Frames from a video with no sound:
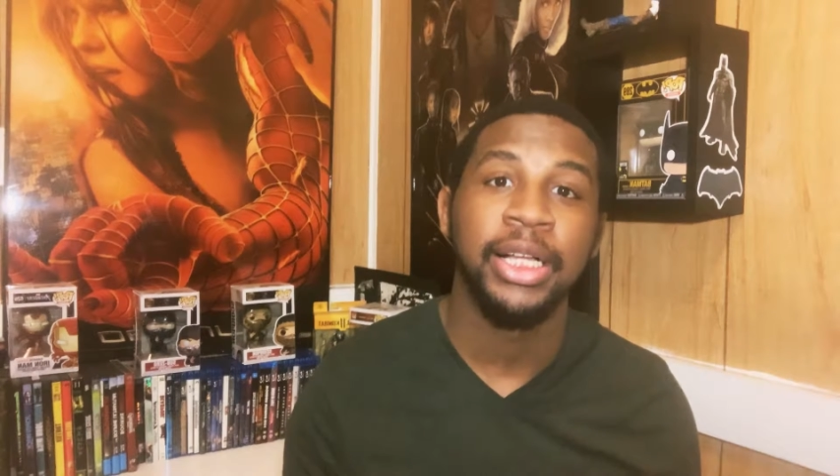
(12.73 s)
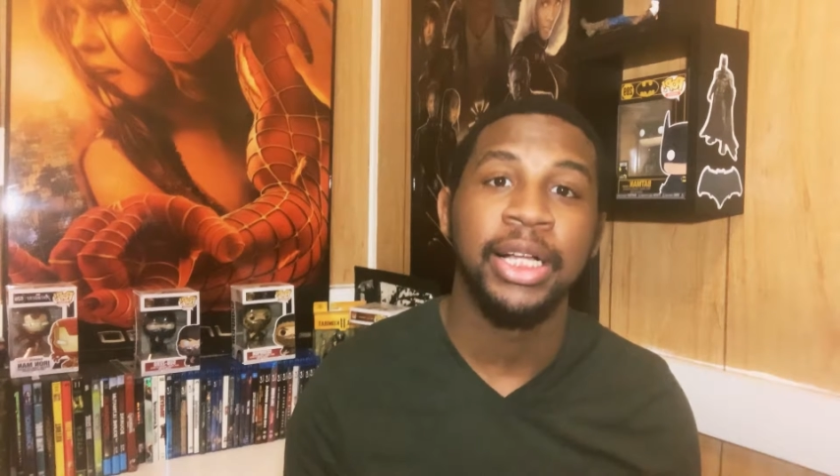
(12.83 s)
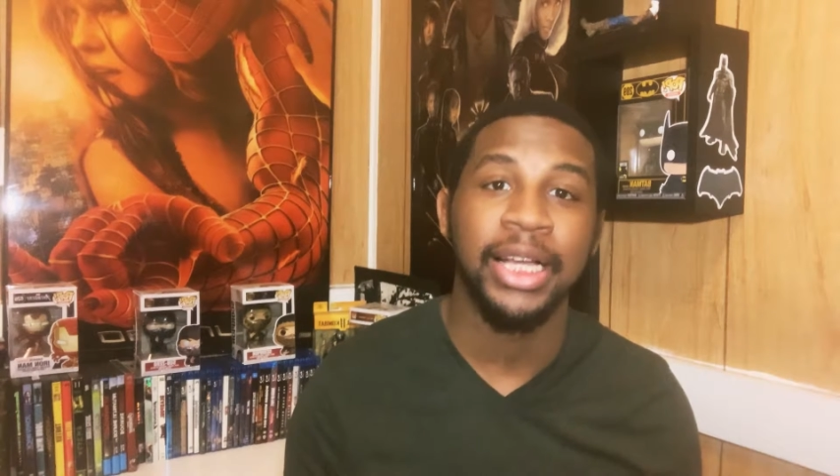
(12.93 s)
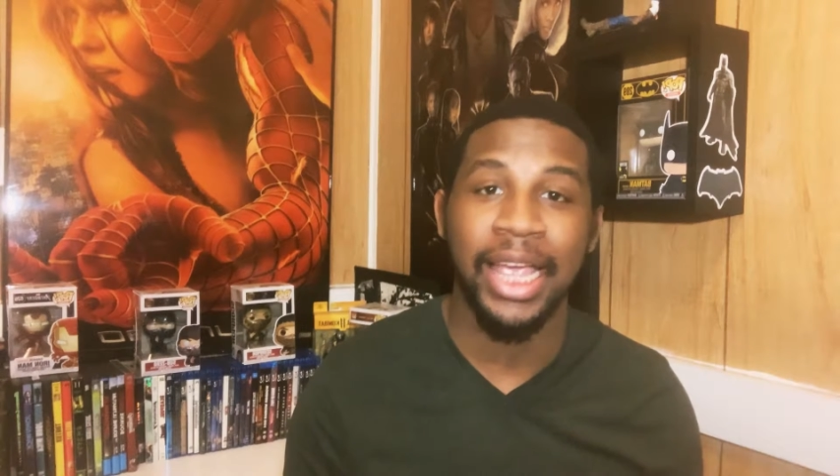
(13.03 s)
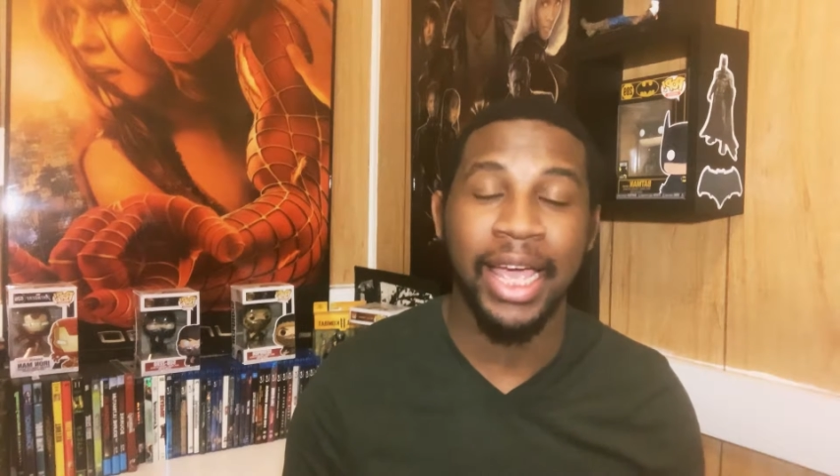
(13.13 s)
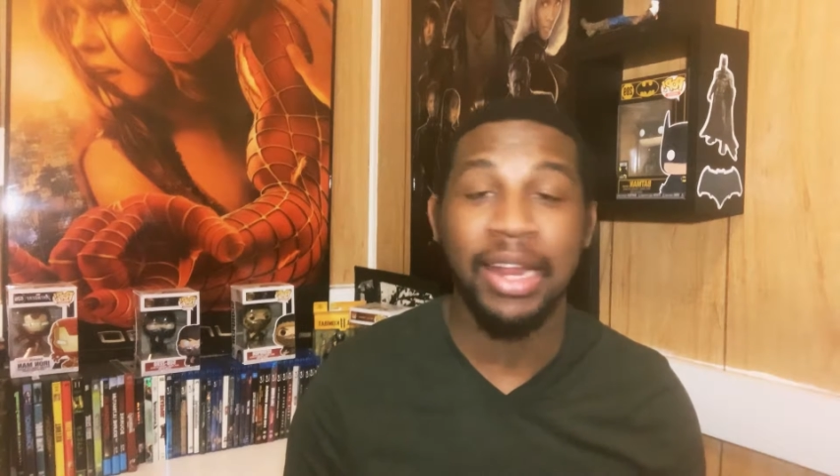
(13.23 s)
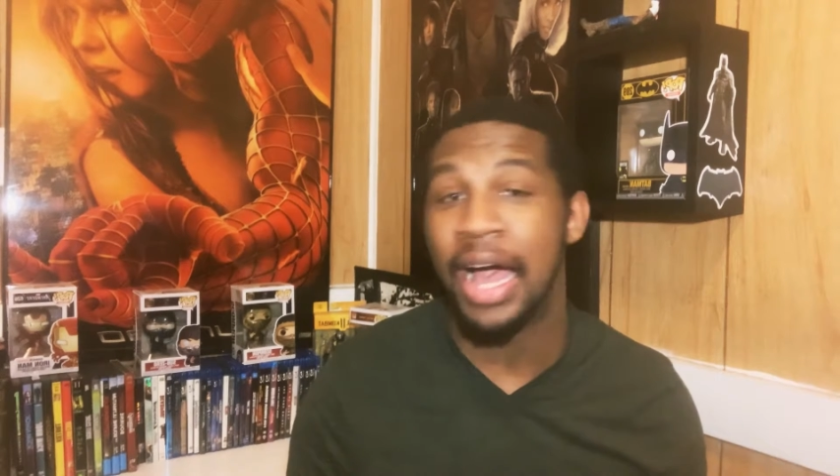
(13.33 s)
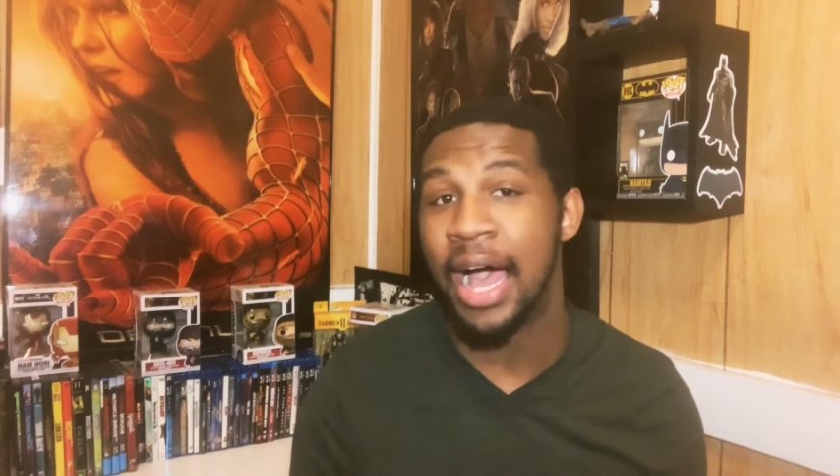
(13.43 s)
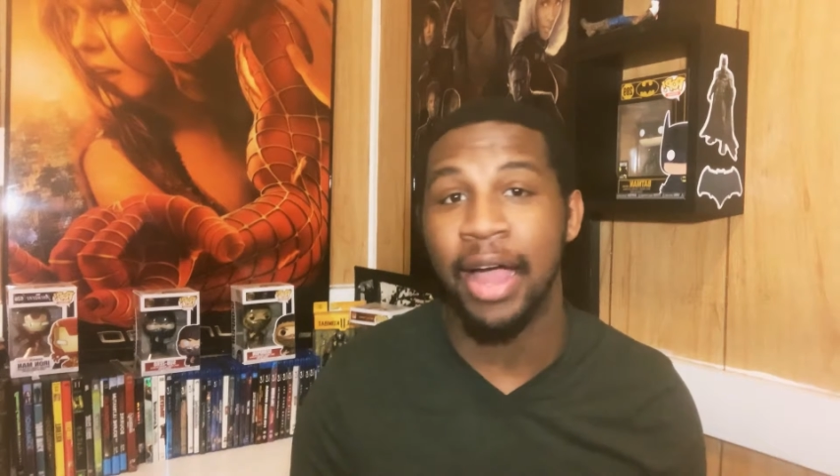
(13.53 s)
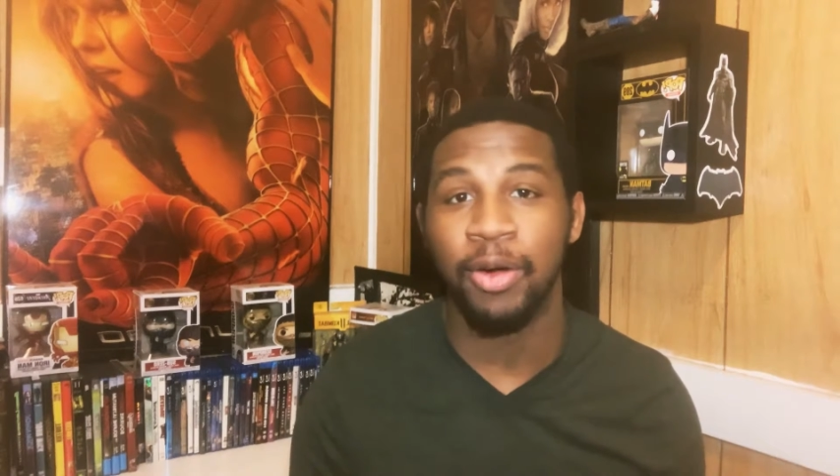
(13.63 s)
again,
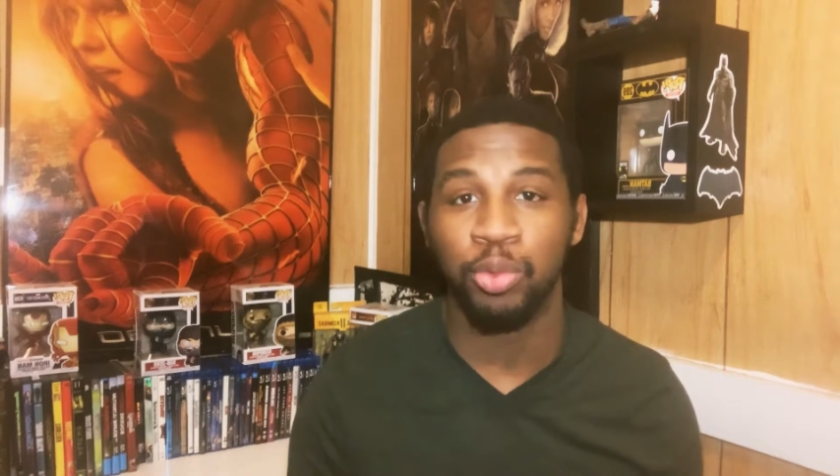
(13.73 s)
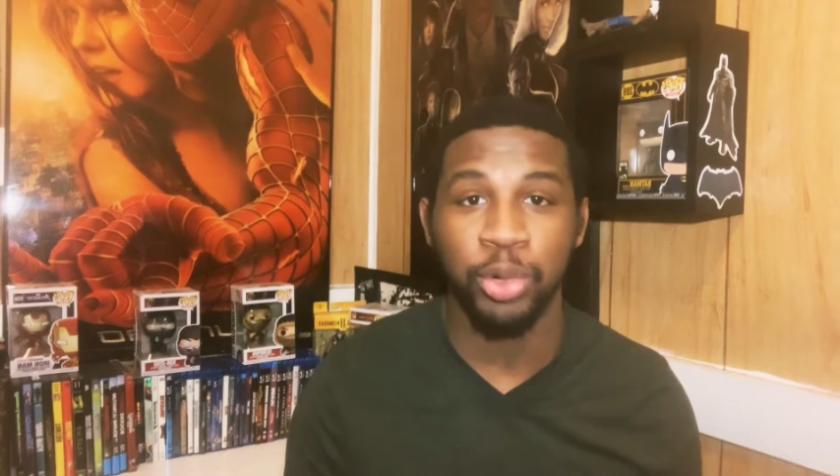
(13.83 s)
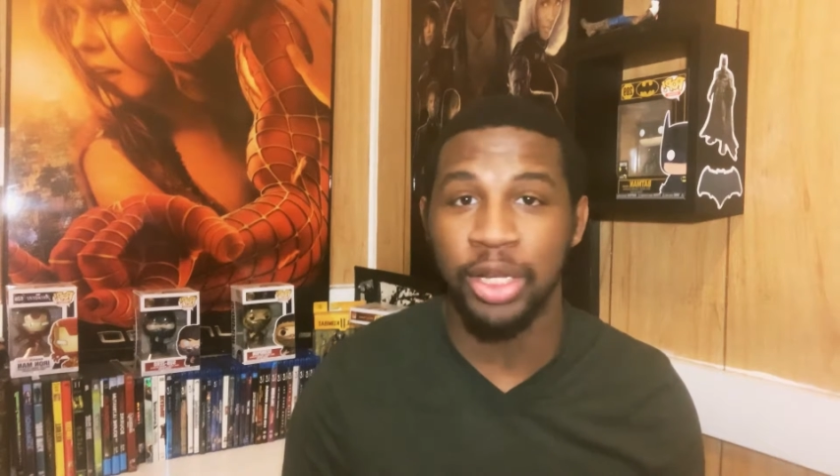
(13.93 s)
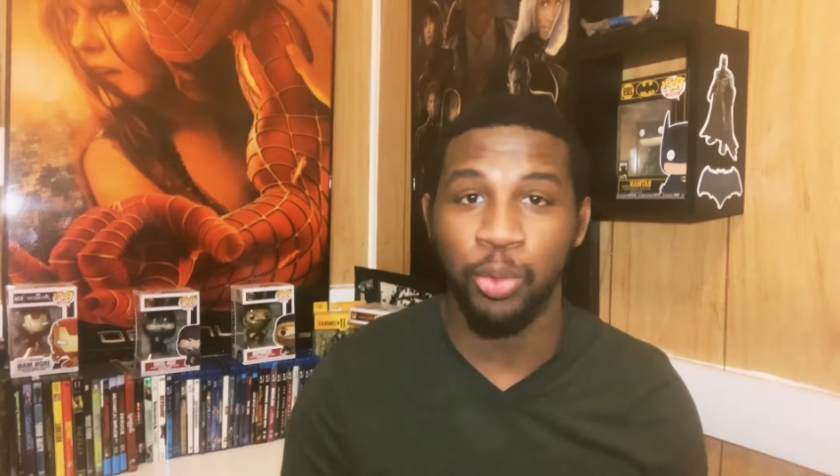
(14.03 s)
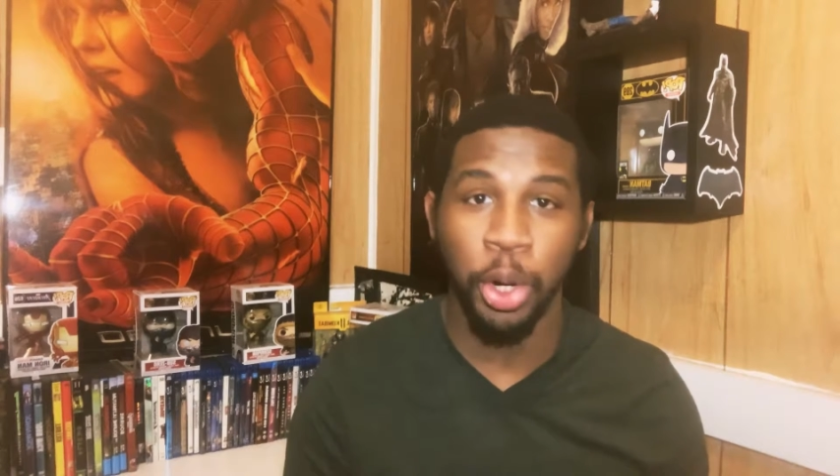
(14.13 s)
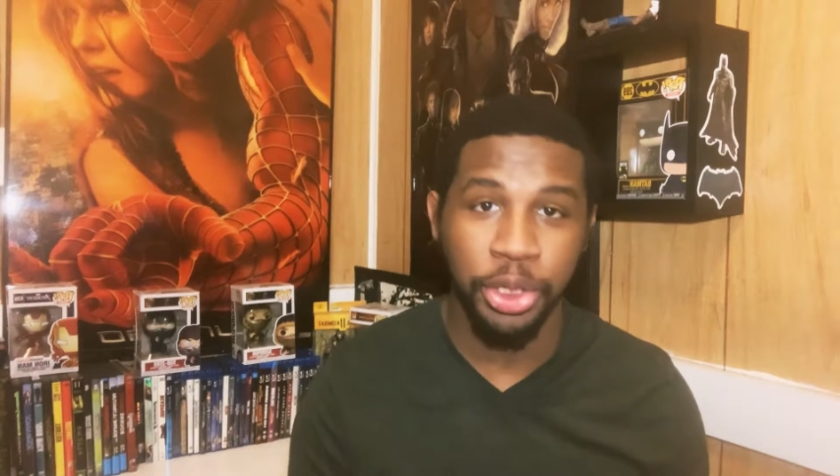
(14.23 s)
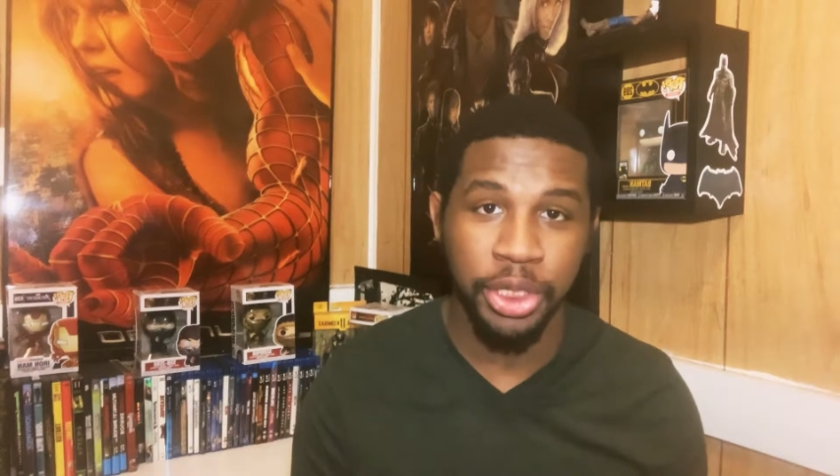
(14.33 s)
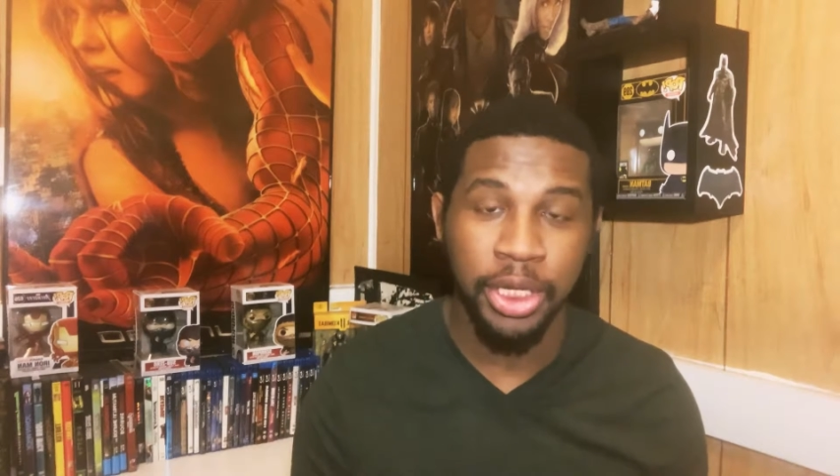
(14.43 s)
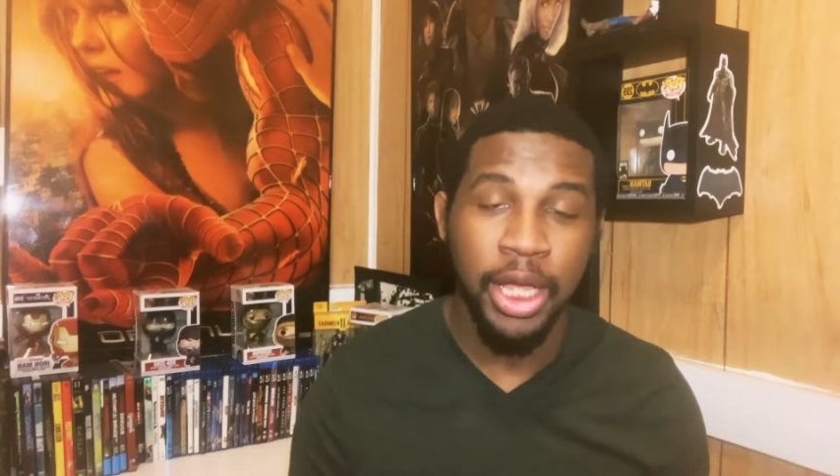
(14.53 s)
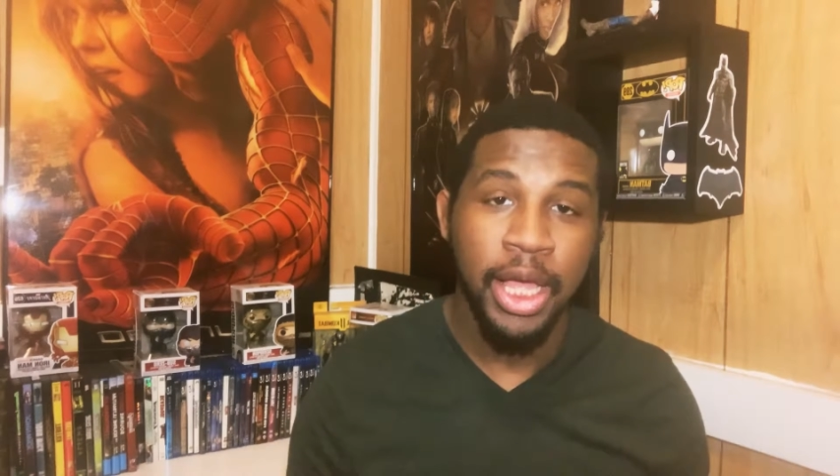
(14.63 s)
I really wanted to